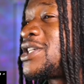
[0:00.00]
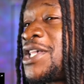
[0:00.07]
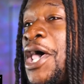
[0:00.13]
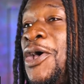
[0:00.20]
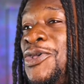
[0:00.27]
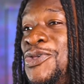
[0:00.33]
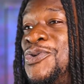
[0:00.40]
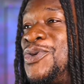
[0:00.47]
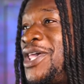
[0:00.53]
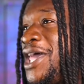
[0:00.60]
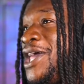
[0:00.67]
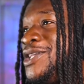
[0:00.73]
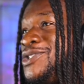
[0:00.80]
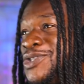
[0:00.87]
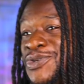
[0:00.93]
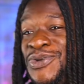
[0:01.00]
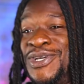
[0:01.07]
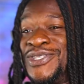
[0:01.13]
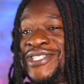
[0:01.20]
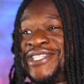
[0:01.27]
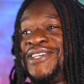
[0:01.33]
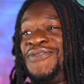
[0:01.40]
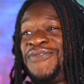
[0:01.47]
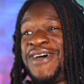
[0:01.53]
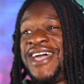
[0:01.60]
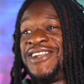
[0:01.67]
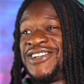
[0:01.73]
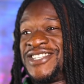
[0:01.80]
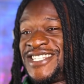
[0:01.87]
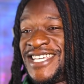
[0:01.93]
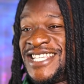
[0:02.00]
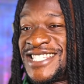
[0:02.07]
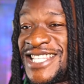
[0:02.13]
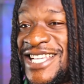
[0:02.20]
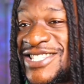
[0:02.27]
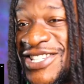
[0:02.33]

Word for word: Cell U K drill Z-Fighter disc. Let's